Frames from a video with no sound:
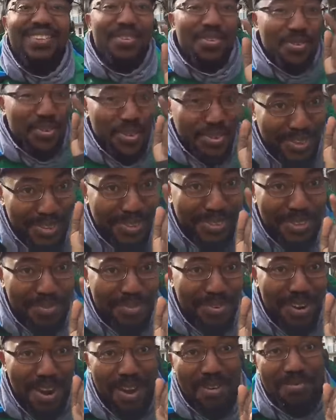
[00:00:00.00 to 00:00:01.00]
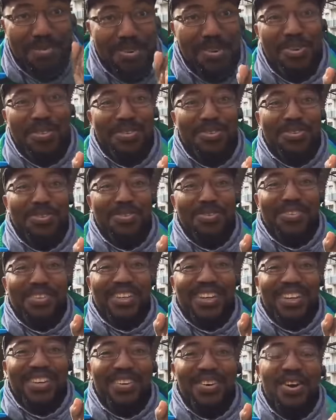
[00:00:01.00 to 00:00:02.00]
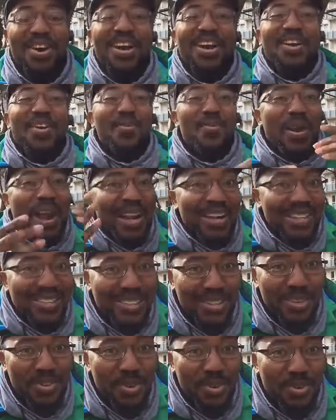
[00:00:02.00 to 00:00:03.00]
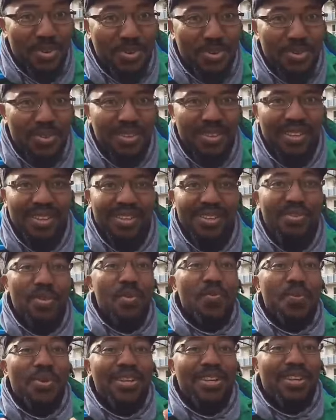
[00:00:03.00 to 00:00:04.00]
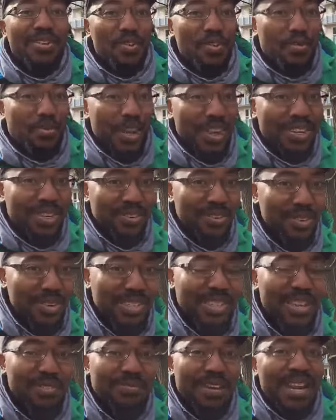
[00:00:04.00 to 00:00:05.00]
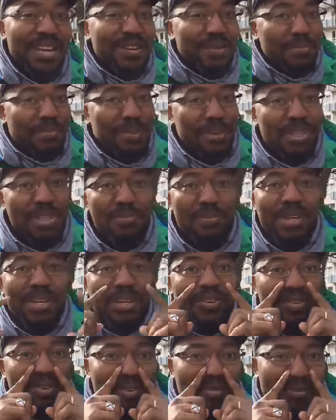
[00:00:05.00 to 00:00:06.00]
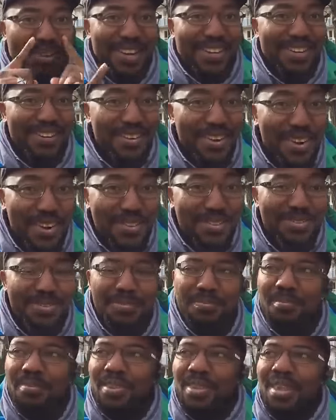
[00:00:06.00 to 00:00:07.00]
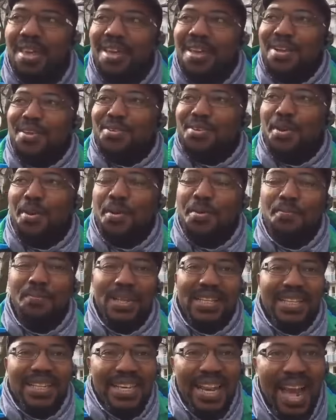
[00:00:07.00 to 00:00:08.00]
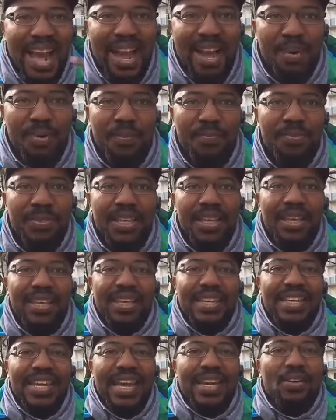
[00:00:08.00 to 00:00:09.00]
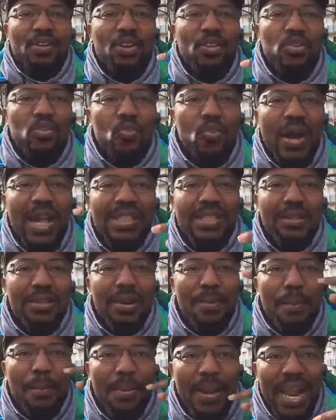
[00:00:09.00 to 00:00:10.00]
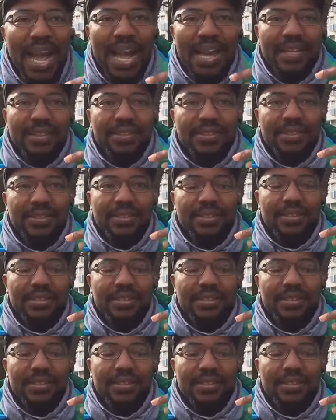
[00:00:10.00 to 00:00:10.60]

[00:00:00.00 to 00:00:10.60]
doesn't even have nose. You know, where is the nose? Nobody could find the nose. They find the body, but they couldn't find the nose. So, but now they don't want the blacks